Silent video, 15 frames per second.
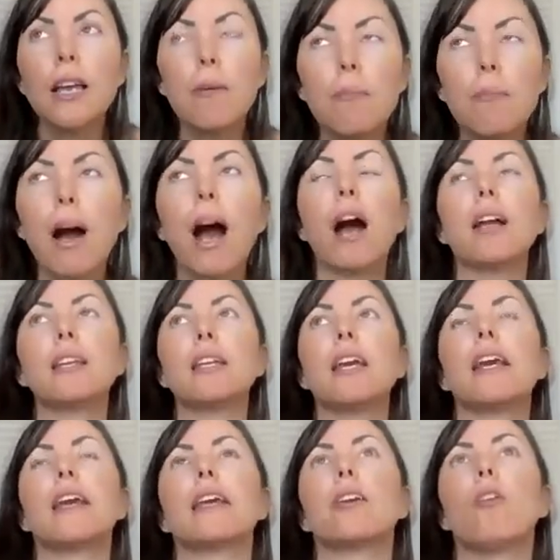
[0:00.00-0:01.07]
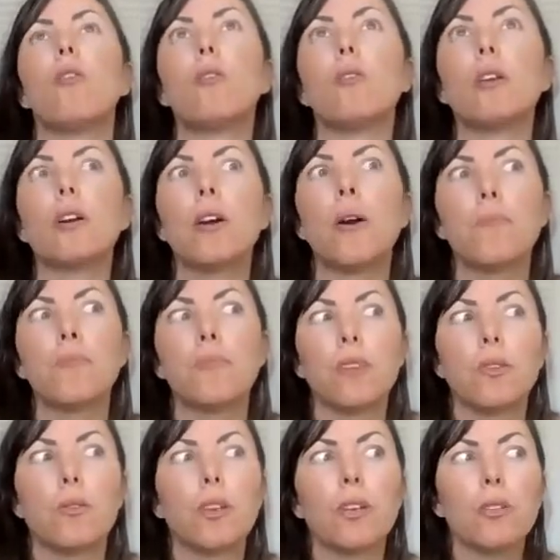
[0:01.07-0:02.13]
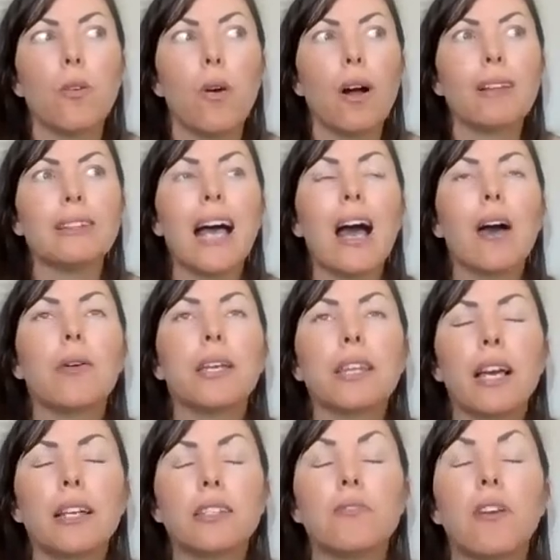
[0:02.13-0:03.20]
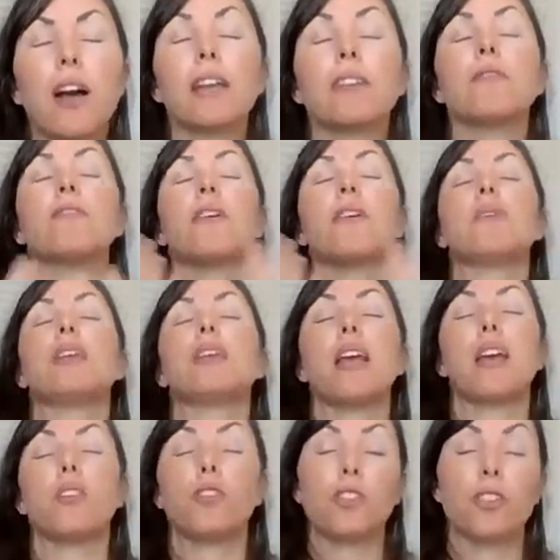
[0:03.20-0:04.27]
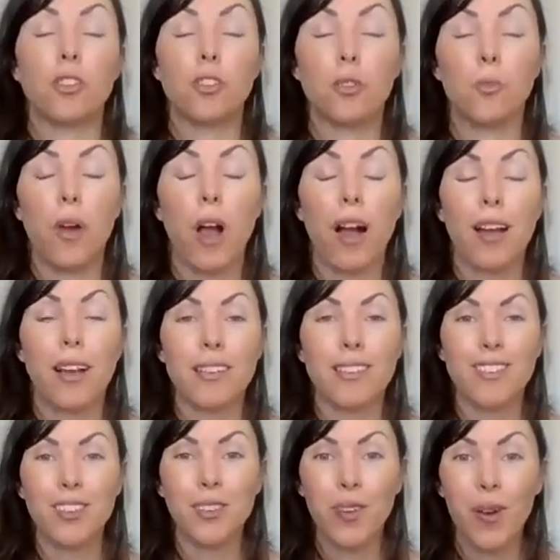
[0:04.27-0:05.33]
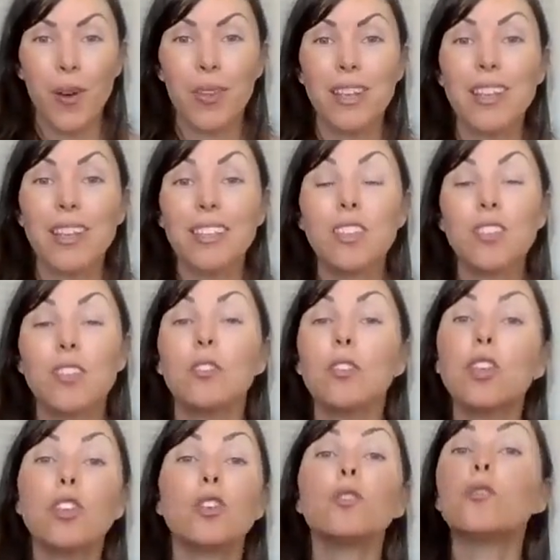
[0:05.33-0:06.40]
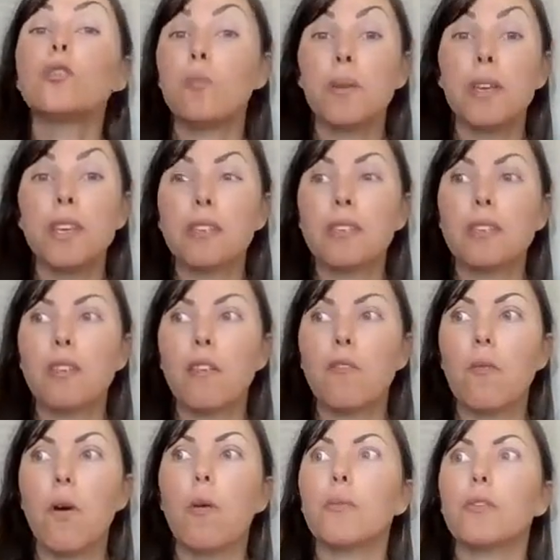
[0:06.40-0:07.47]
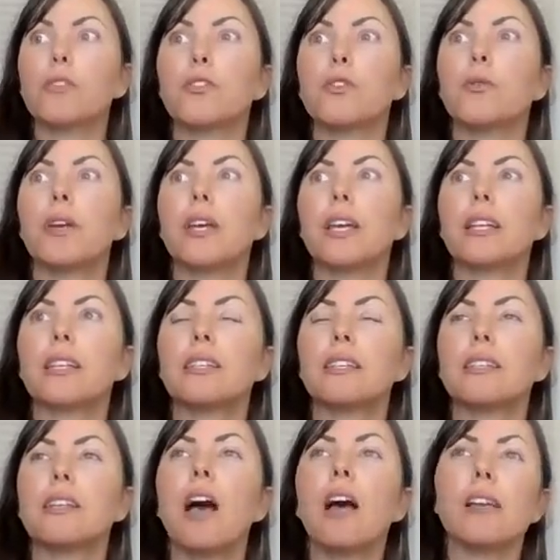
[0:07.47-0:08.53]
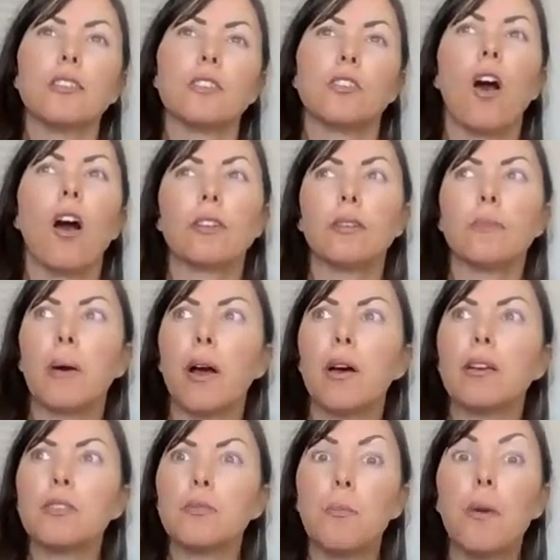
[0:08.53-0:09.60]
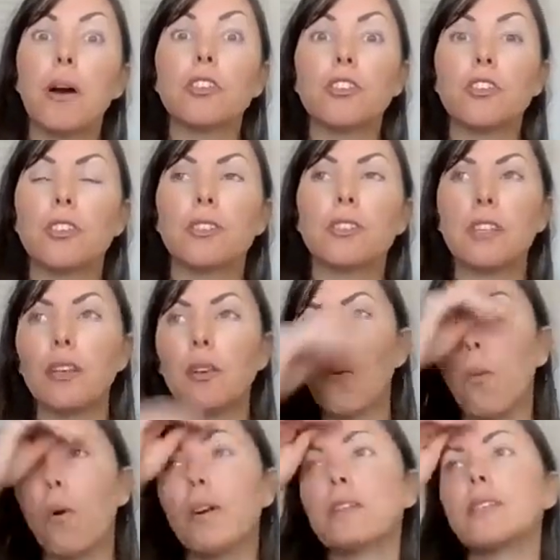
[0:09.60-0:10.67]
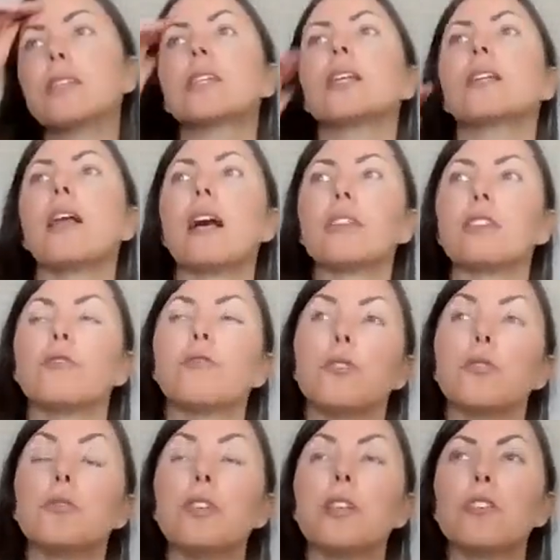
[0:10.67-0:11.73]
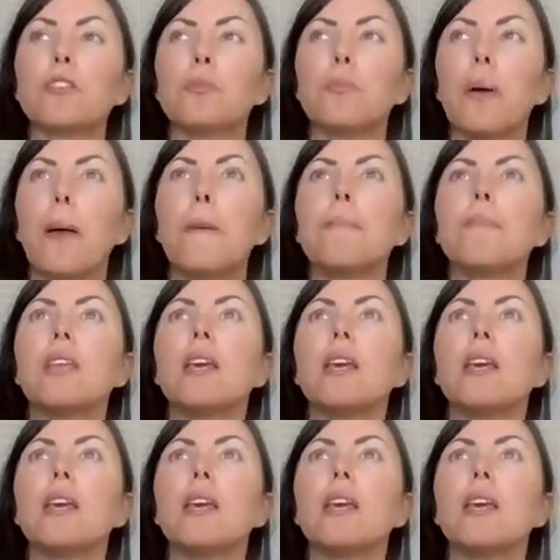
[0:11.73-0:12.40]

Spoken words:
embodying or, you know, allowing that divine feminine energy to rise. You know, that it's still a huge piece of what we're doing. It's not as talked about as much as it was in the last few years, but